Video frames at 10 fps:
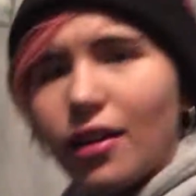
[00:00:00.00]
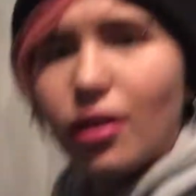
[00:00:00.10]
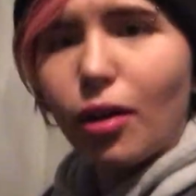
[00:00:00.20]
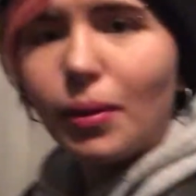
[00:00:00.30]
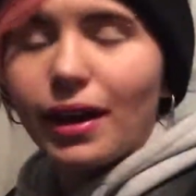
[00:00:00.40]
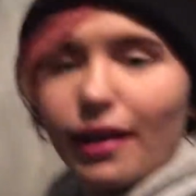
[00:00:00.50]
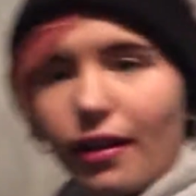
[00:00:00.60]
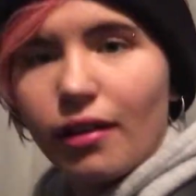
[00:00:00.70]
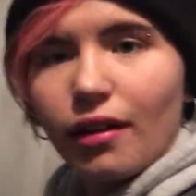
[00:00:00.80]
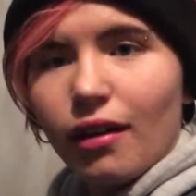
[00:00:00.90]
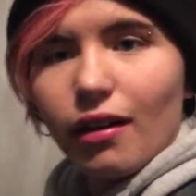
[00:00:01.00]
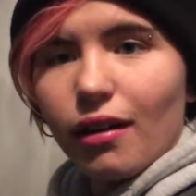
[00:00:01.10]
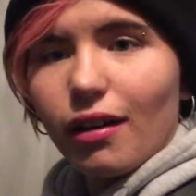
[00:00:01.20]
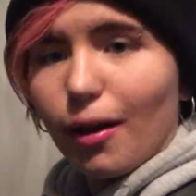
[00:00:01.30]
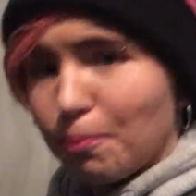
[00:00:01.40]
You know what I mean?
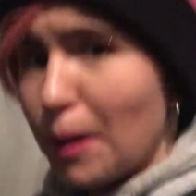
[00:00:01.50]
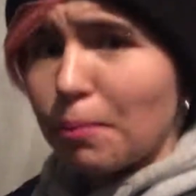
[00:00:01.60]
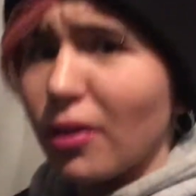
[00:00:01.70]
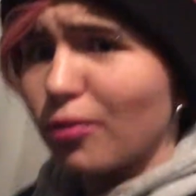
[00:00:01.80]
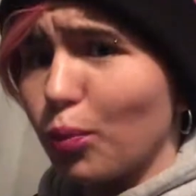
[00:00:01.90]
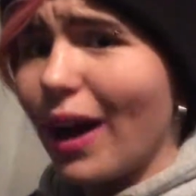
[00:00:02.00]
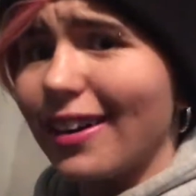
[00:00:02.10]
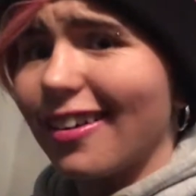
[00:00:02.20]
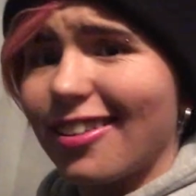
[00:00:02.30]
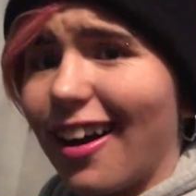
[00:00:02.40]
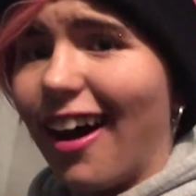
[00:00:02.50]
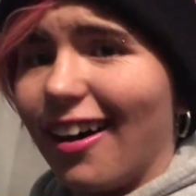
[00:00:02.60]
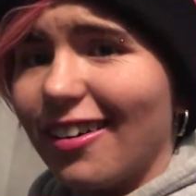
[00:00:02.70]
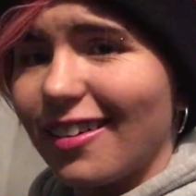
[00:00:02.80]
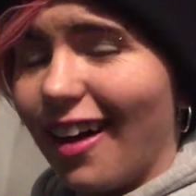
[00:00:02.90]
Like, people would witness
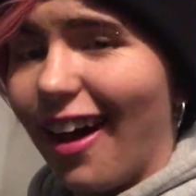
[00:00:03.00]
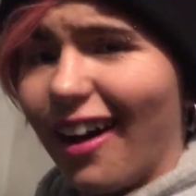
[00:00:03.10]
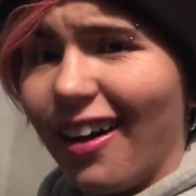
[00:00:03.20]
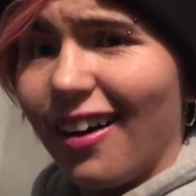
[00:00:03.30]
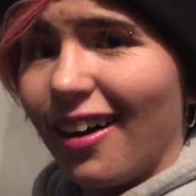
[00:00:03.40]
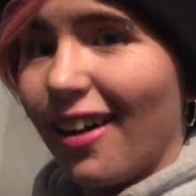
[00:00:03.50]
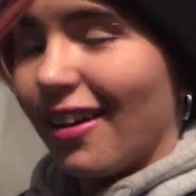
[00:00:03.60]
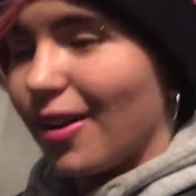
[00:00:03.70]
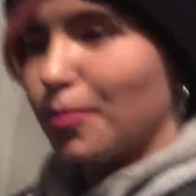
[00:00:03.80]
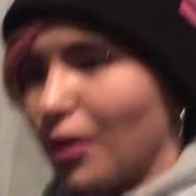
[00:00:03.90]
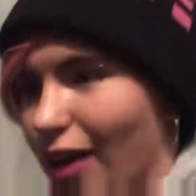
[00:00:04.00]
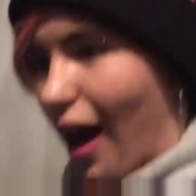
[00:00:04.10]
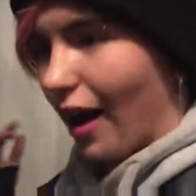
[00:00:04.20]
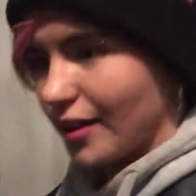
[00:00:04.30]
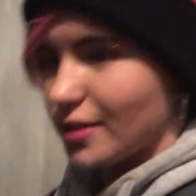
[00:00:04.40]
that. Like, but
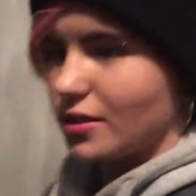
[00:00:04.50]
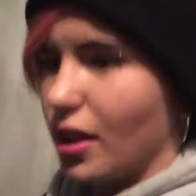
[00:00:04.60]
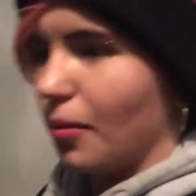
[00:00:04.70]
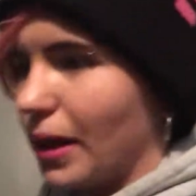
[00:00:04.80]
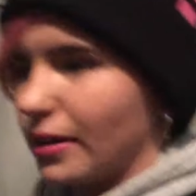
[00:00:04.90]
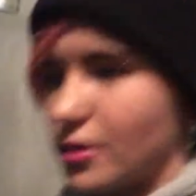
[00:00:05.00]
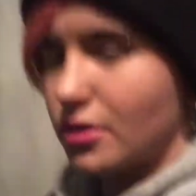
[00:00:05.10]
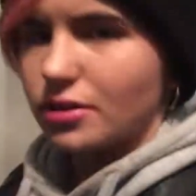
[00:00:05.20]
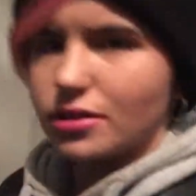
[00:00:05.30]
like, you know what I mean?